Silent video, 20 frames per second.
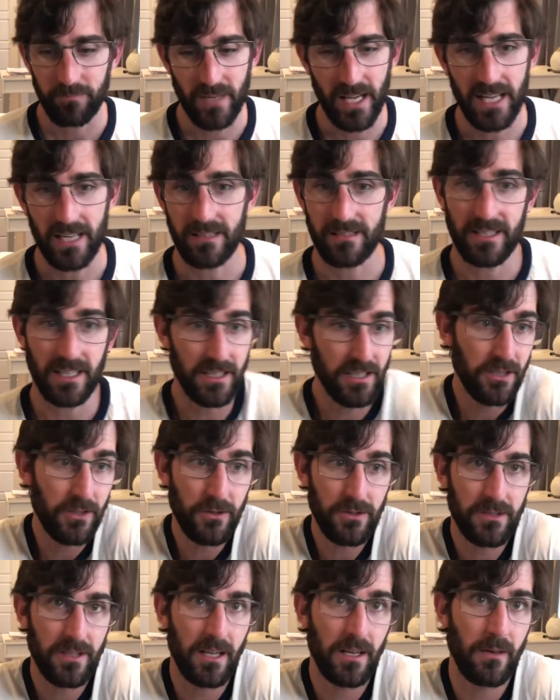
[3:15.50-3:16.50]
and I'll send a
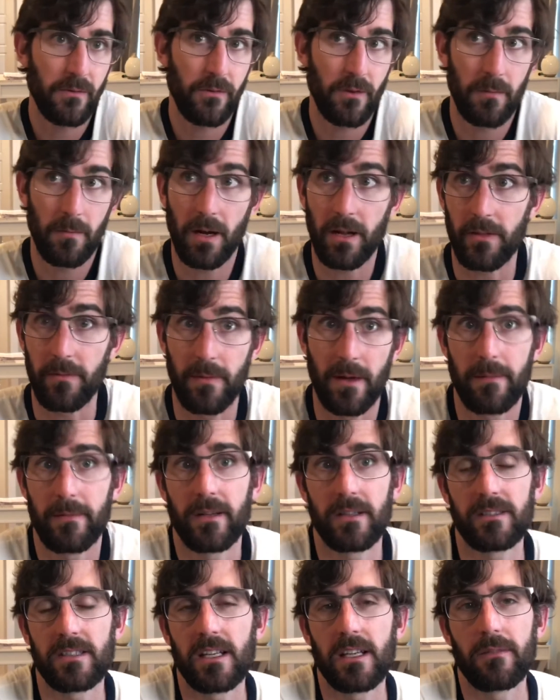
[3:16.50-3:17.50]
newsletter for a month. Maybe
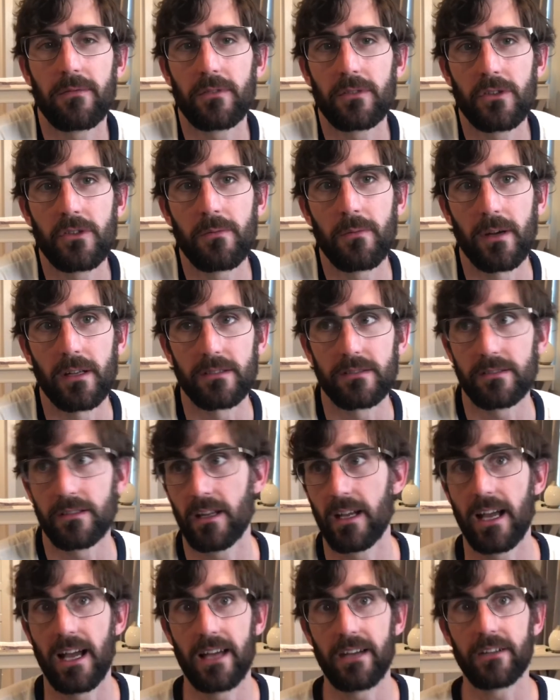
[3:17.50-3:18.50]
I'll send it for two months.
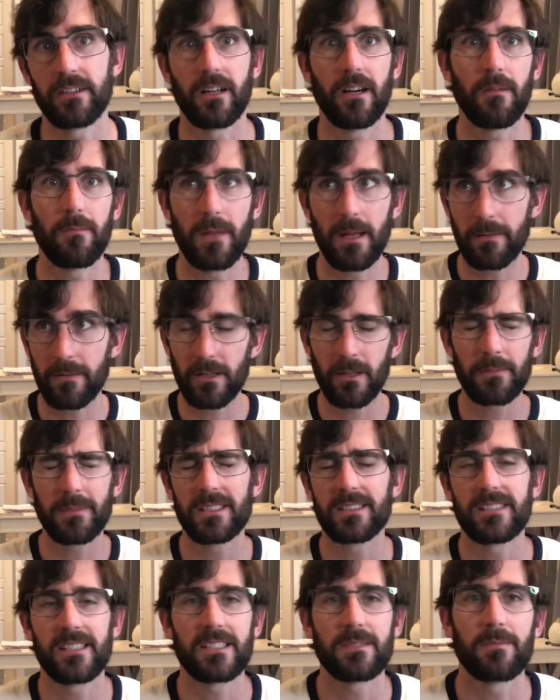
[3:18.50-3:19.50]
I don't know. Maybe it'll be
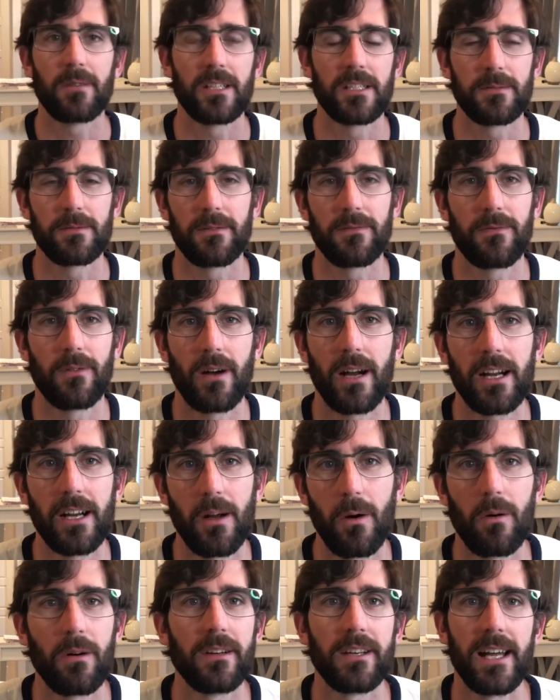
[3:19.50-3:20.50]
six months before I
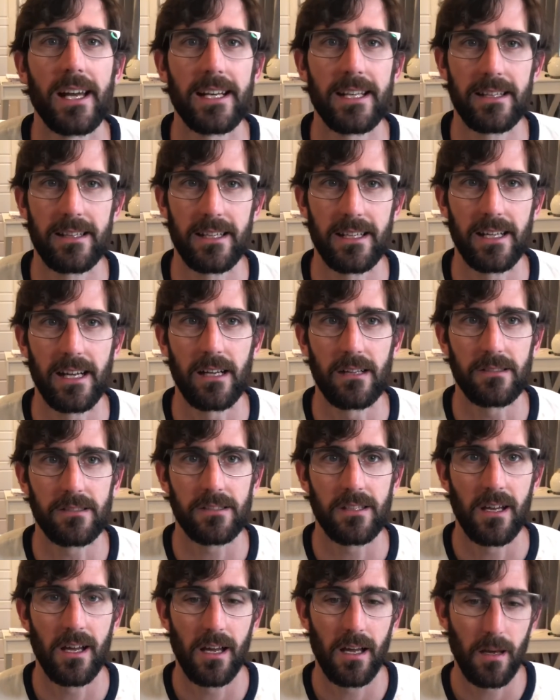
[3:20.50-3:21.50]
go on to anything else.
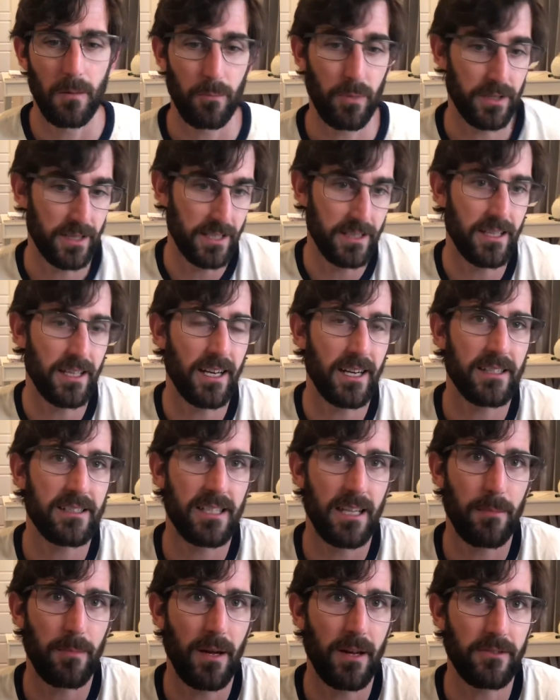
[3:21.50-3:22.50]
But then the next
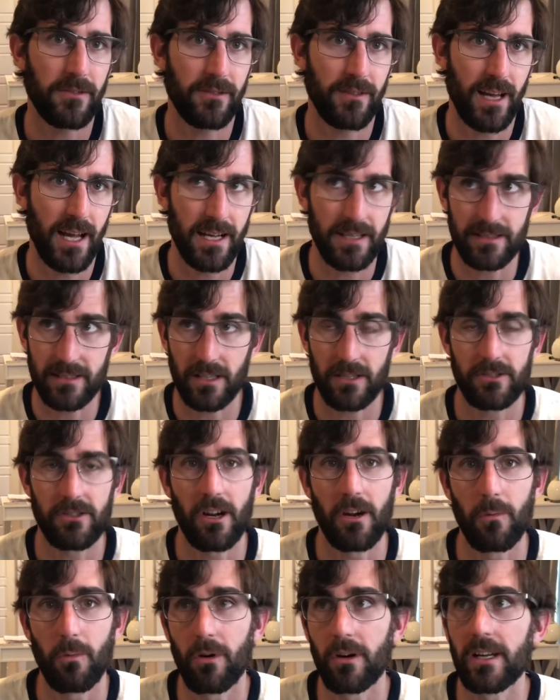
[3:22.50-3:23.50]
step after that is I'll
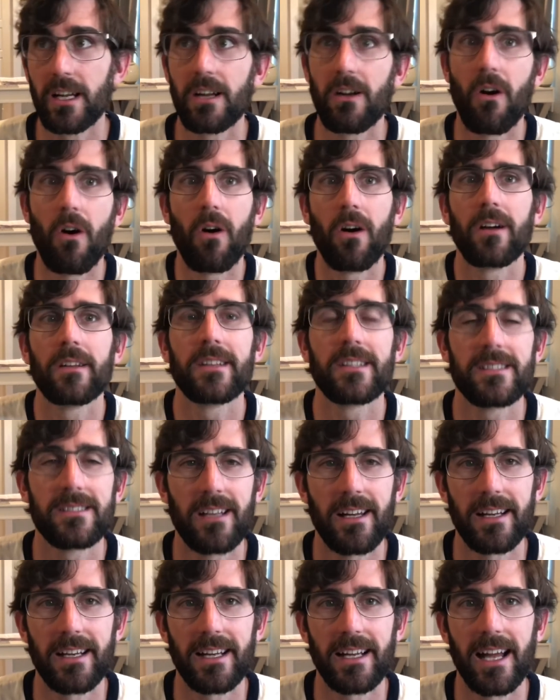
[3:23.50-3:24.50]
start working on the
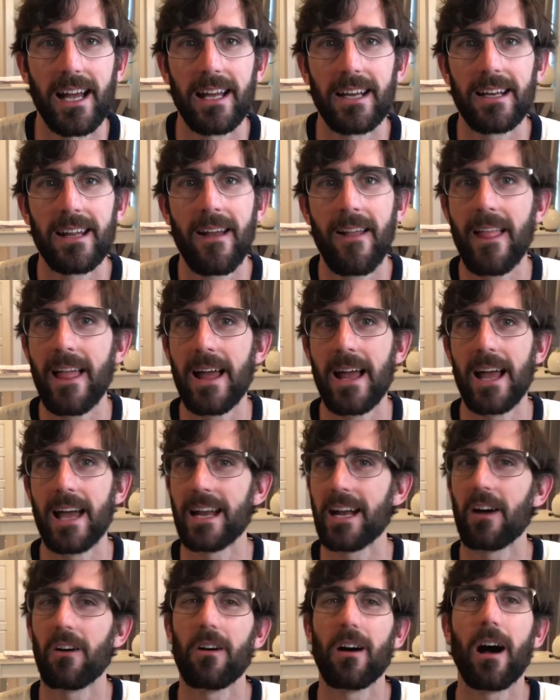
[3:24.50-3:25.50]
site again and
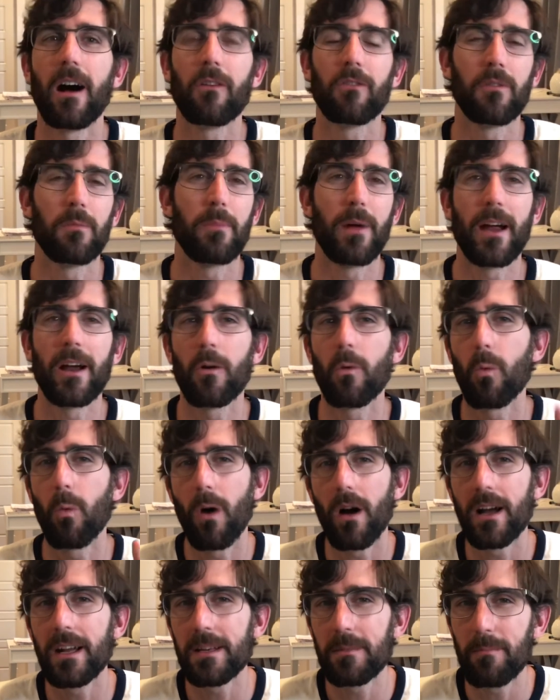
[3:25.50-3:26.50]
I'll, I'll repair
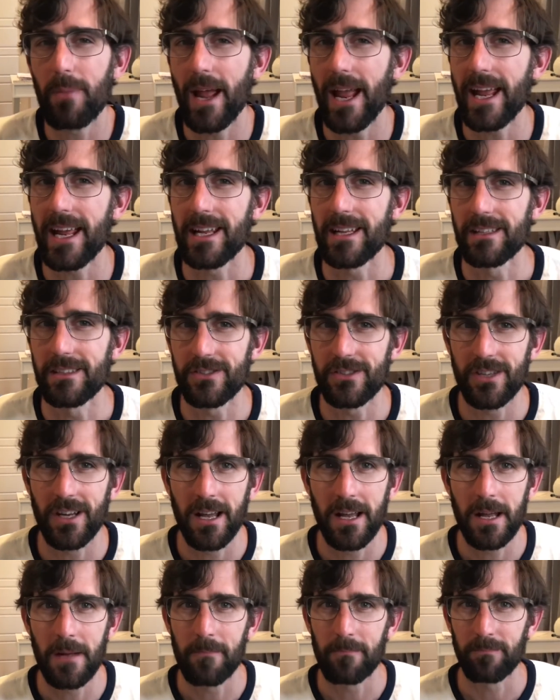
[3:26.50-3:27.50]
one page.
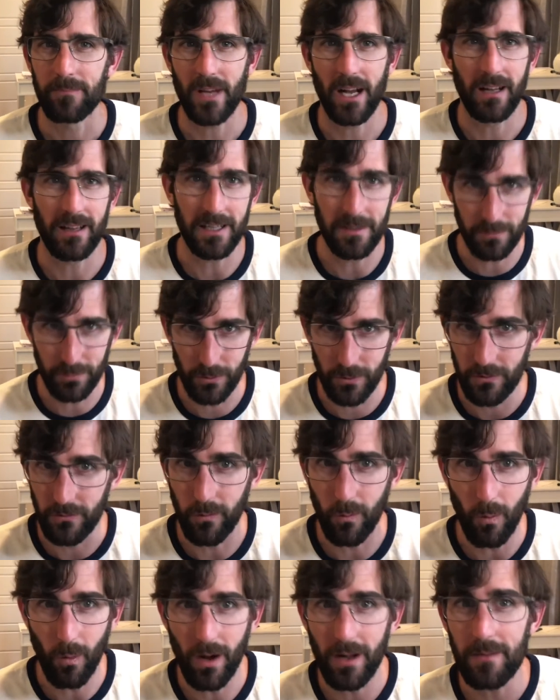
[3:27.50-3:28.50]
I'll improve
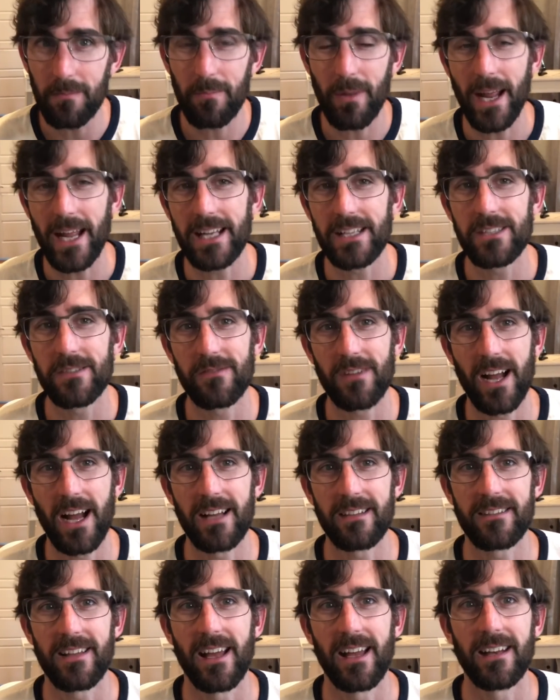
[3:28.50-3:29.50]
one page of
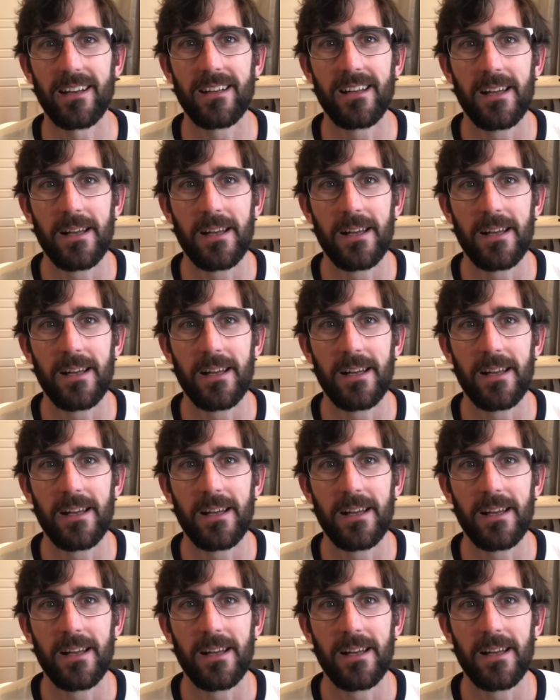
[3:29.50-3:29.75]
content